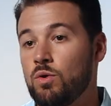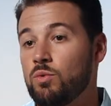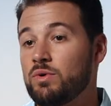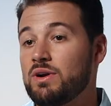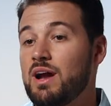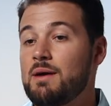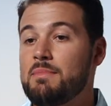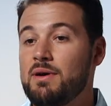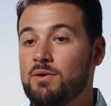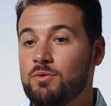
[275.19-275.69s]
Well, when
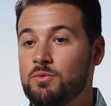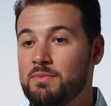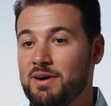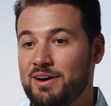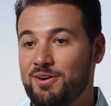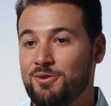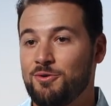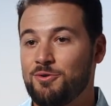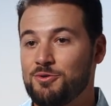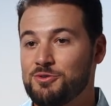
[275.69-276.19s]
I met with my
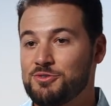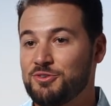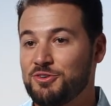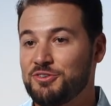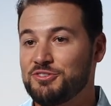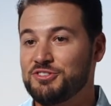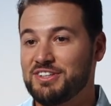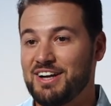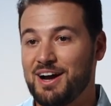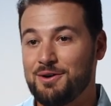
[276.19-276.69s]
oral
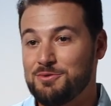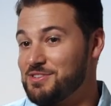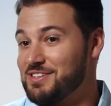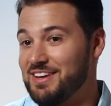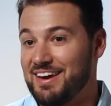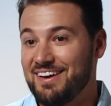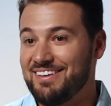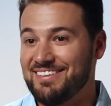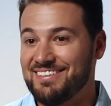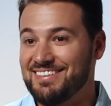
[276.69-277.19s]
surgeon, I was
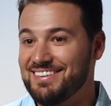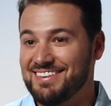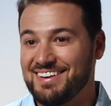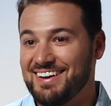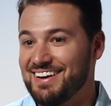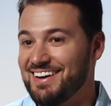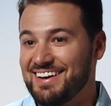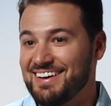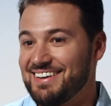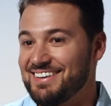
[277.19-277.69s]
scared.
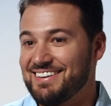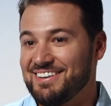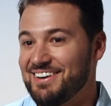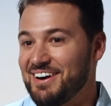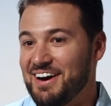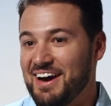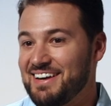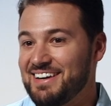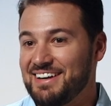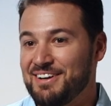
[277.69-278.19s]
You know,
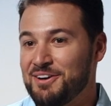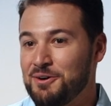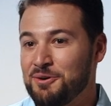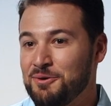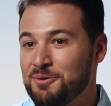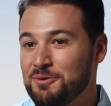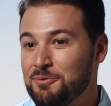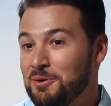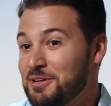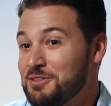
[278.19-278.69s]
I didn't know
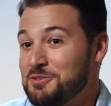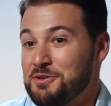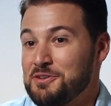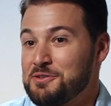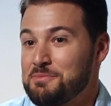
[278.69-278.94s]
what to